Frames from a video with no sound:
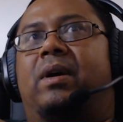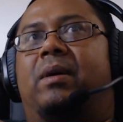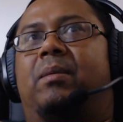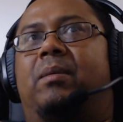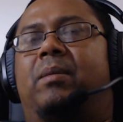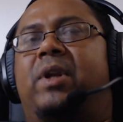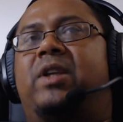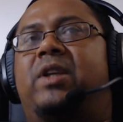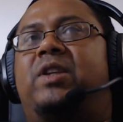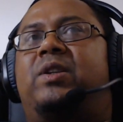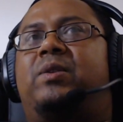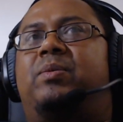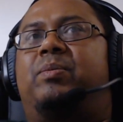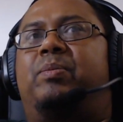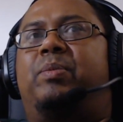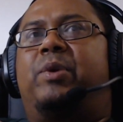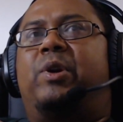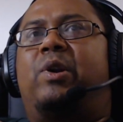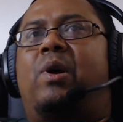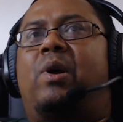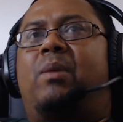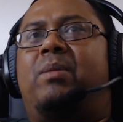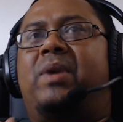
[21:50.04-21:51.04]
but it's
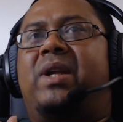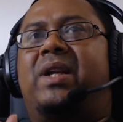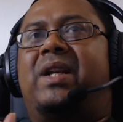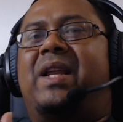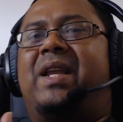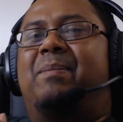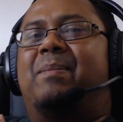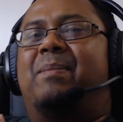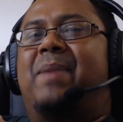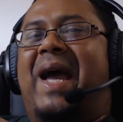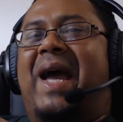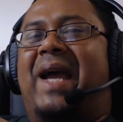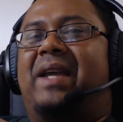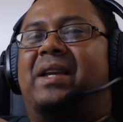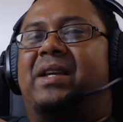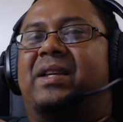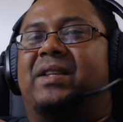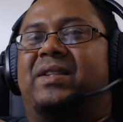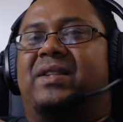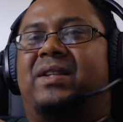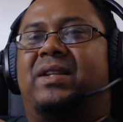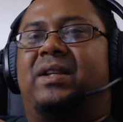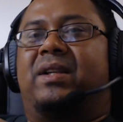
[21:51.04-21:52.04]
predominantly
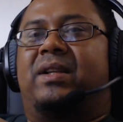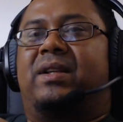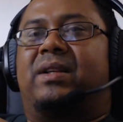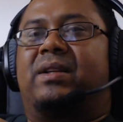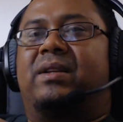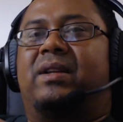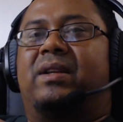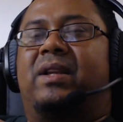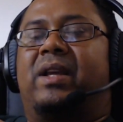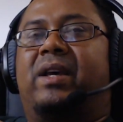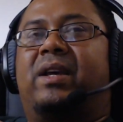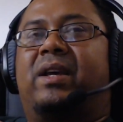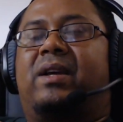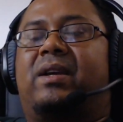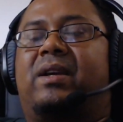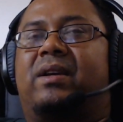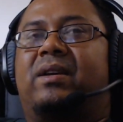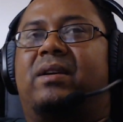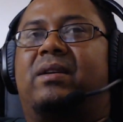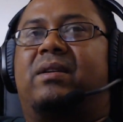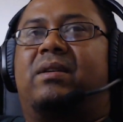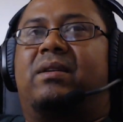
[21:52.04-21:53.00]
baggy, isn't it? Like,